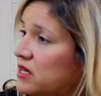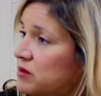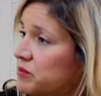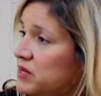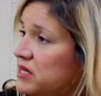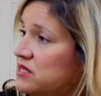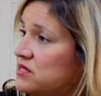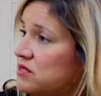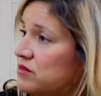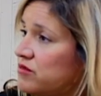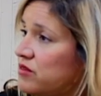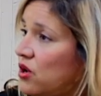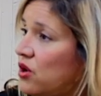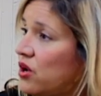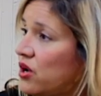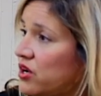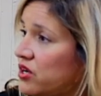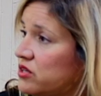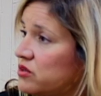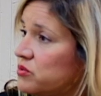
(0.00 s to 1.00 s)
and a piece of
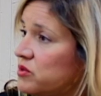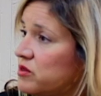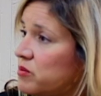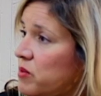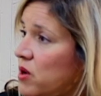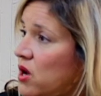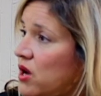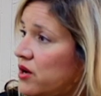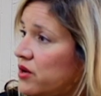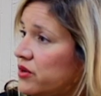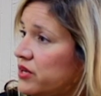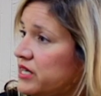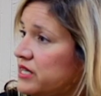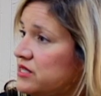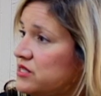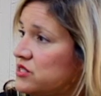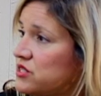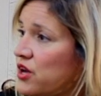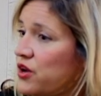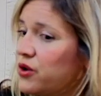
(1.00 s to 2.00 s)
art with pottery.
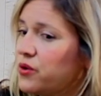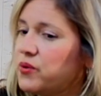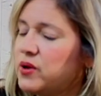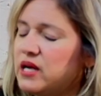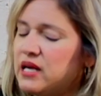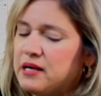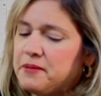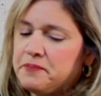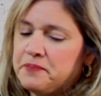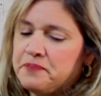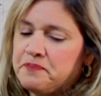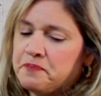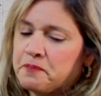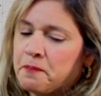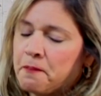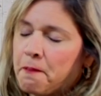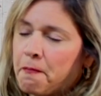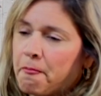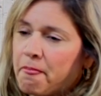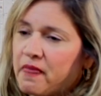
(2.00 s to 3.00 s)
So
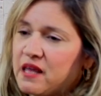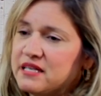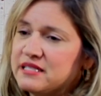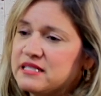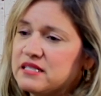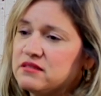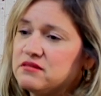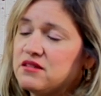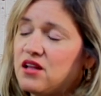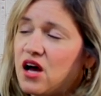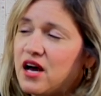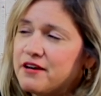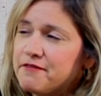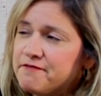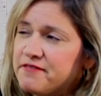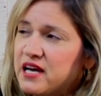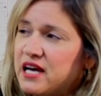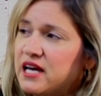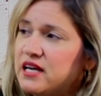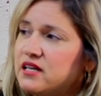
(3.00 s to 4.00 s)
it's a lot of
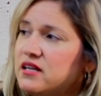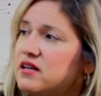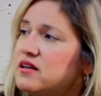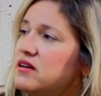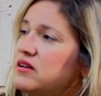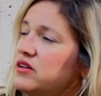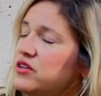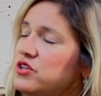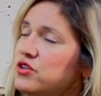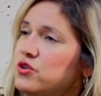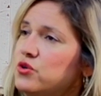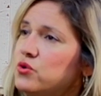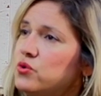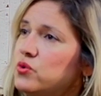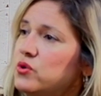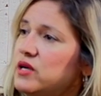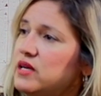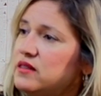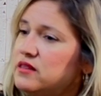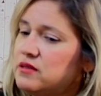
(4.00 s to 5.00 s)
fun.
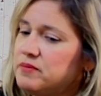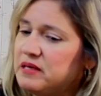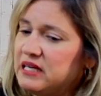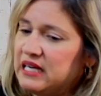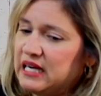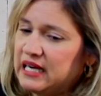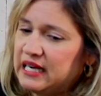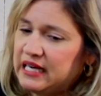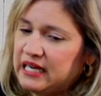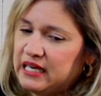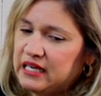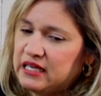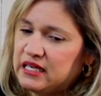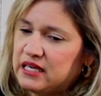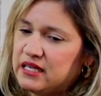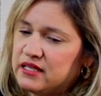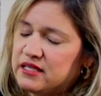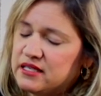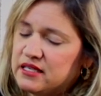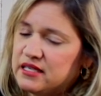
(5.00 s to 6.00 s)
In the beginning,
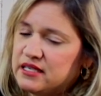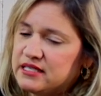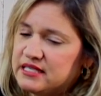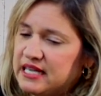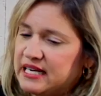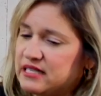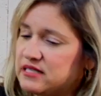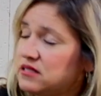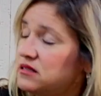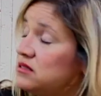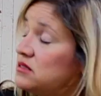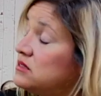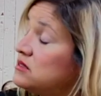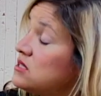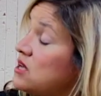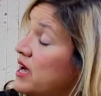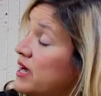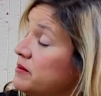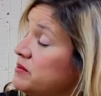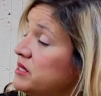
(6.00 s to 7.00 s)
it takes a little
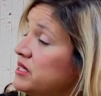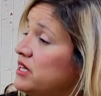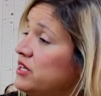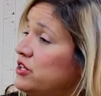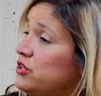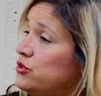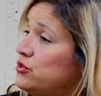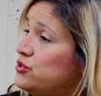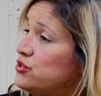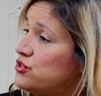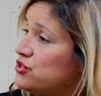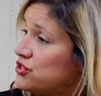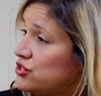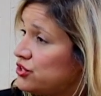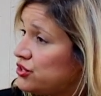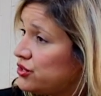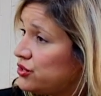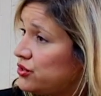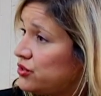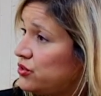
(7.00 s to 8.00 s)
time to get used
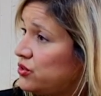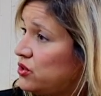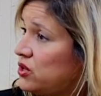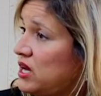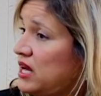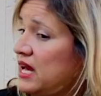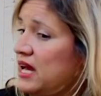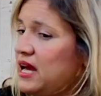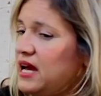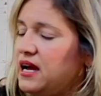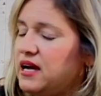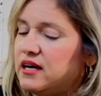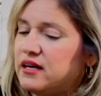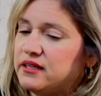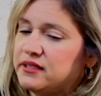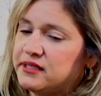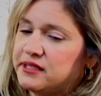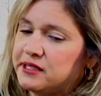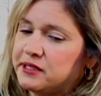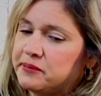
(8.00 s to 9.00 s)
to.
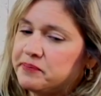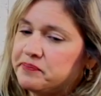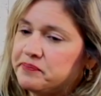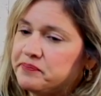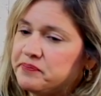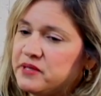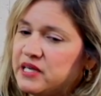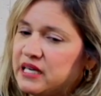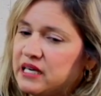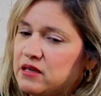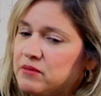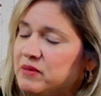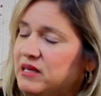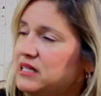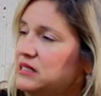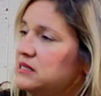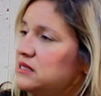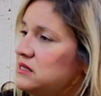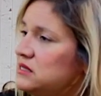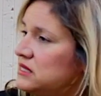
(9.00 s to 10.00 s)
It can be
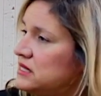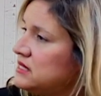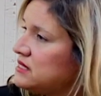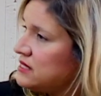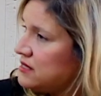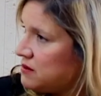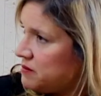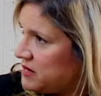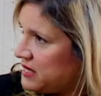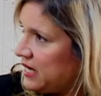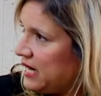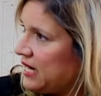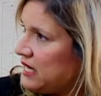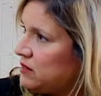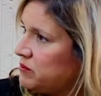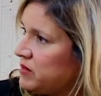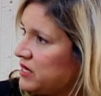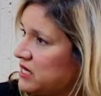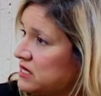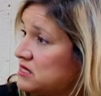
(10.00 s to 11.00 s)
a little
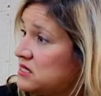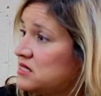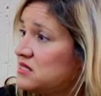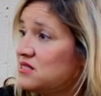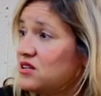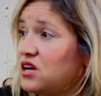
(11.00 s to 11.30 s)
intimidating because it's